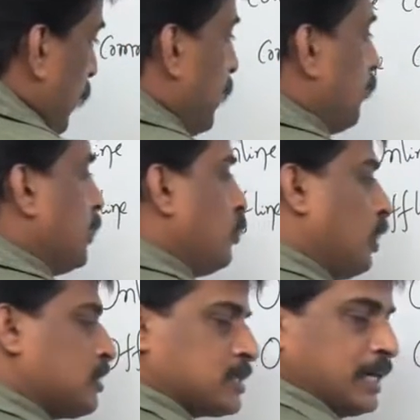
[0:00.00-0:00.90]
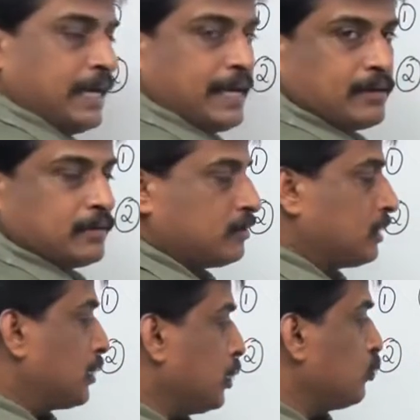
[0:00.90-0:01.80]
whenever you are sending
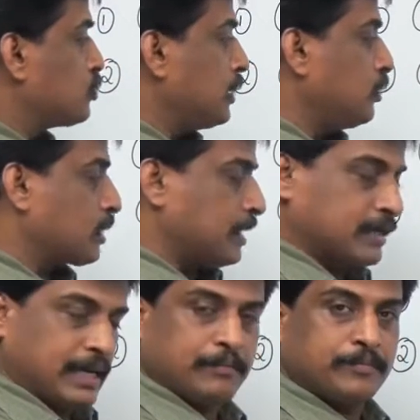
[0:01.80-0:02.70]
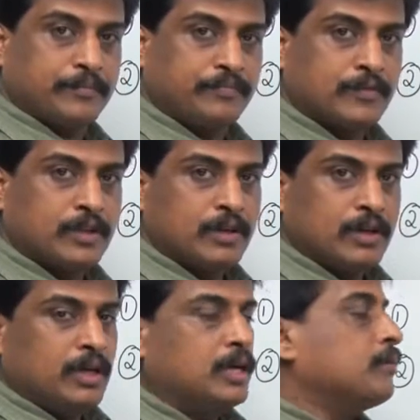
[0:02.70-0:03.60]
that user, you can type.
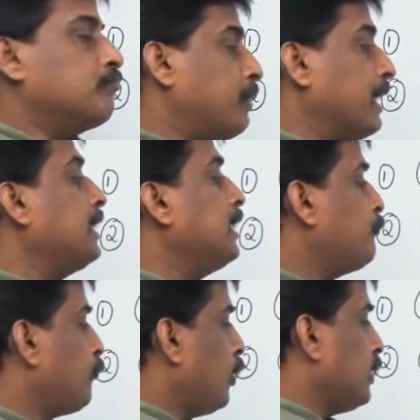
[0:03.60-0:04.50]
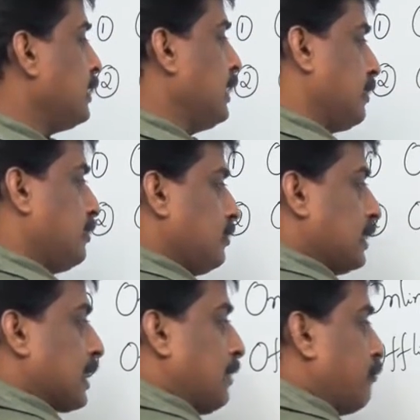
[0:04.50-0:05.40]
By default here,
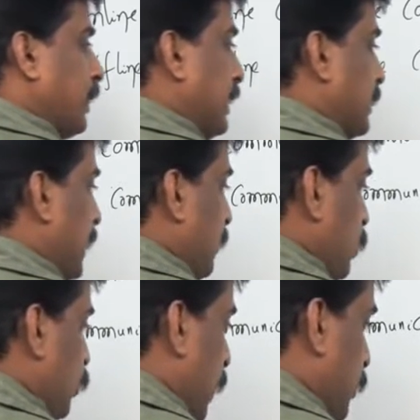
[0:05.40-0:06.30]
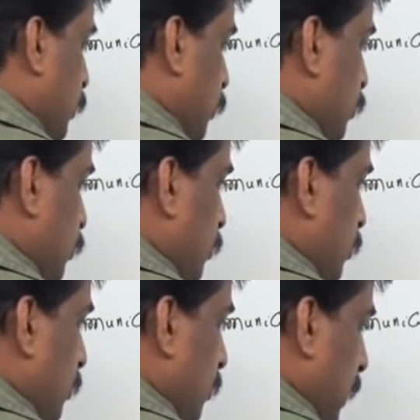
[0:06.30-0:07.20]
the complete name you want to
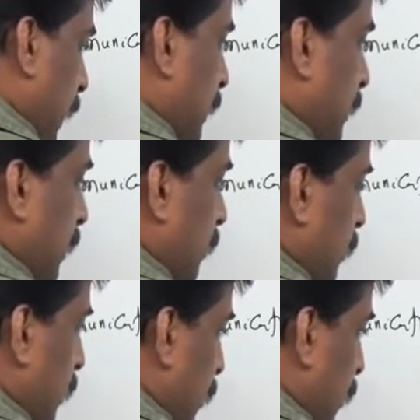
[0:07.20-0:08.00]
enter